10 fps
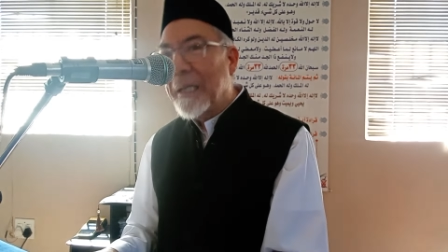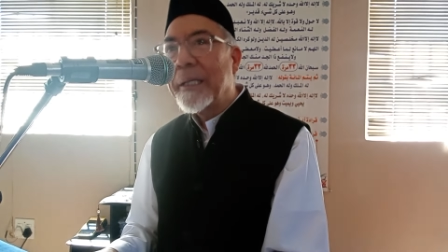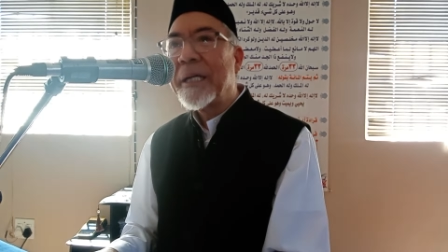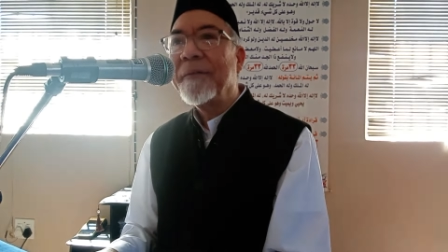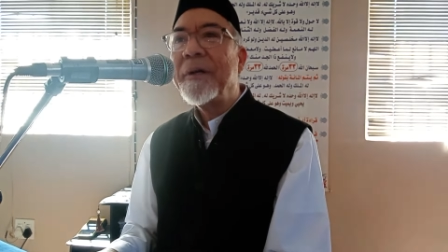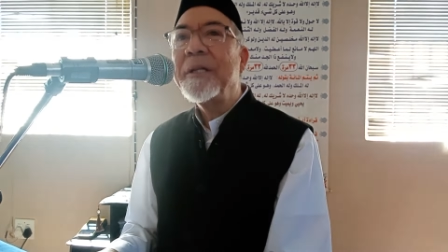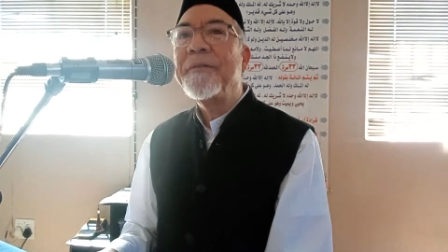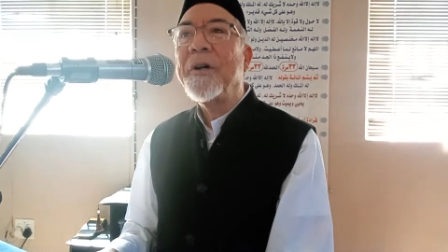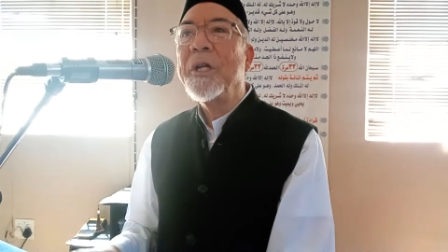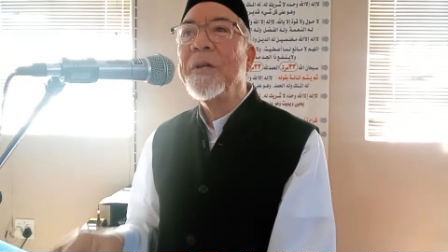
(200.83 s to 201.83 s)
Allah revealed
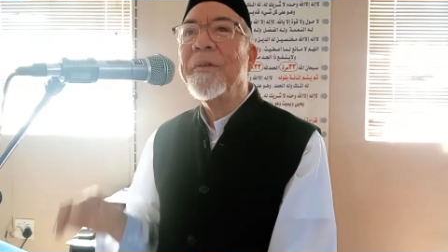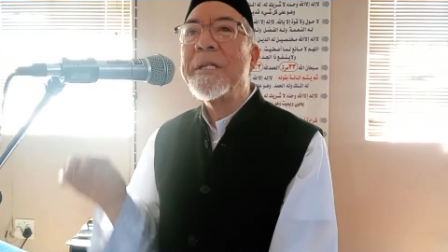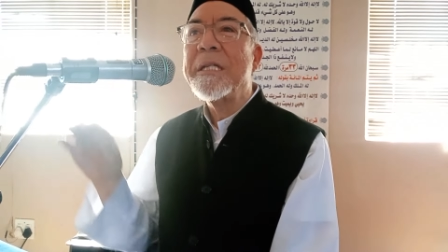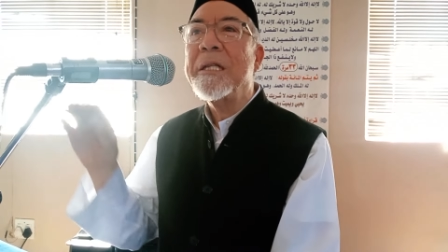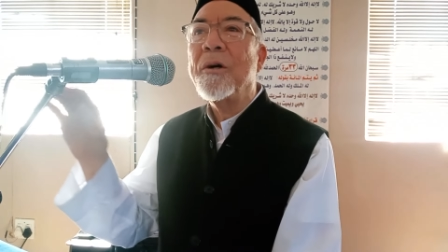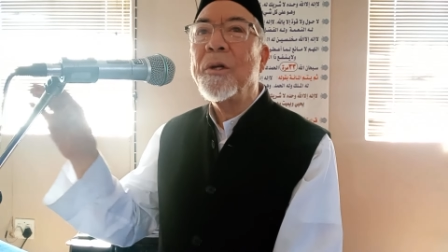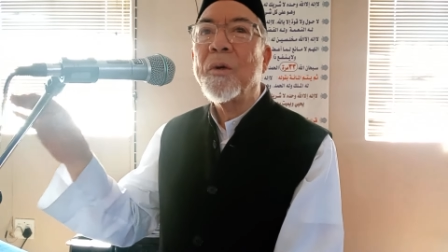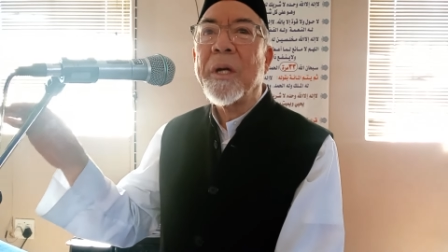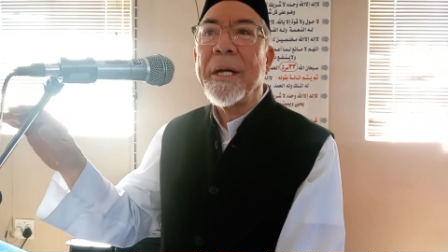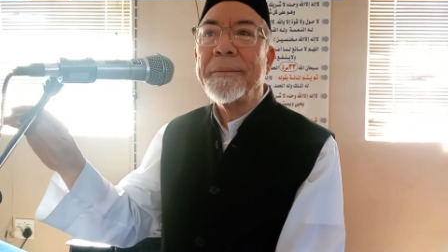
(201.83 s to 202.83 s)
the following verse in the Holy Quran.